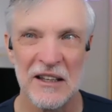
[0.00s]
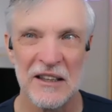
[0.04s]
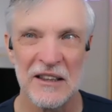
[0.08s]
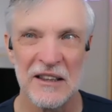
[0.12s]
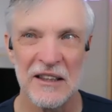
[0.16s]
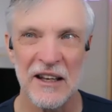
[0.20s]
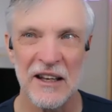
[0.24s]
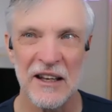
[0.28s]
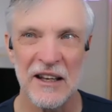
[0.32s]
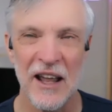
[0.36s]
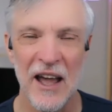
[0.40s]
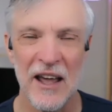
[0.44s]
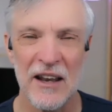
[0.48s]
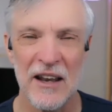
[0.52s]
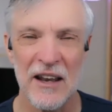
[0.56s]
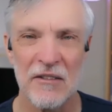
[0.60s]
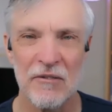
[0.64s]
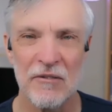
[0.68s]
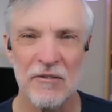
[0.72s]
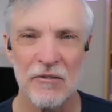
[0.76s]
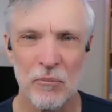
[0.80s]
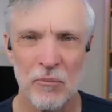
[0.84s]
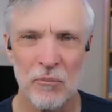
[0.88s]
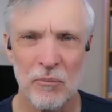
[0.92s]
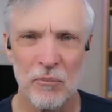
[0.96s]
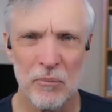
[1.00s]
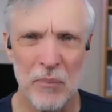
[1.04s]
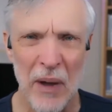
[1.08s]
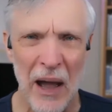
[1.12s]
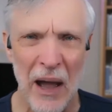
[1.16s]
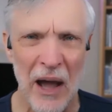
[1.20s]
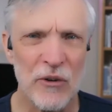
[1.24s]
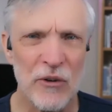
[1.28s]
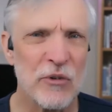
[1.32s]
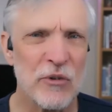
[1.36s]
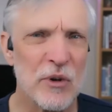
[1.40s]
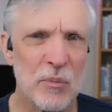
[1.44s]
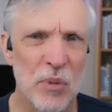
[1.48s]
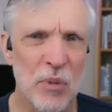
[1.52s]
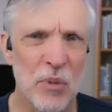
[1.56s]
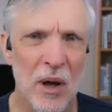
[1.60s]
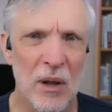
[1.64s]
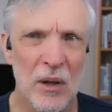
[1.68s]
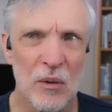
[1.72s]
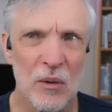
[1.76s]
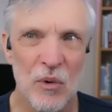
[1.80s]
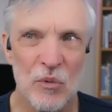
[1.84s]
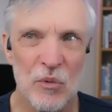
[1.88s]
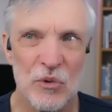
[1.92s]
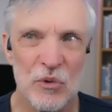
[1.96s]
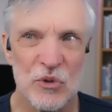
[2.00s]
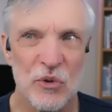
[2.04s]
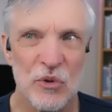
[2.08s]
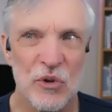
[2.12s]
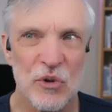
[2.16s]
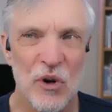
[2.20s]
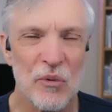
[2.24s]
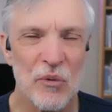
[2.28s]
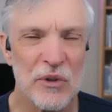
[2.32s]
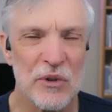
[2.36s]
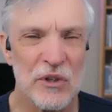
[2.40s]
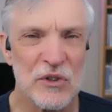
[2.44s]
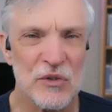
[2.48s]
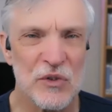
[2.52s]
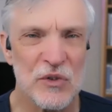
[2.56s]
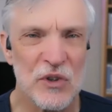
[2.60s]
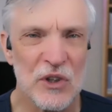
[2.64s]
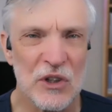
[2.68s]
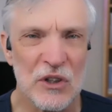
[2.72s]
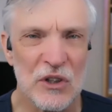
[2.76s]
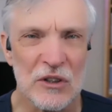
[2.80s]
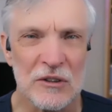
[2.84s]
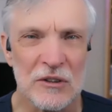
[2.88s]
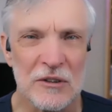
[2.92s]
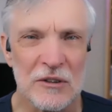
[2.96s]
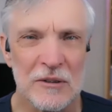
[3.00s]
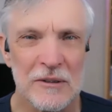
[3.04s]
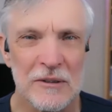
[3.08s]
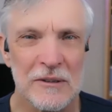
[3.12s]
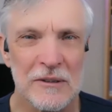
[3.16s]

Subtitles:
that had a battery problem. What was going on with this vehicle?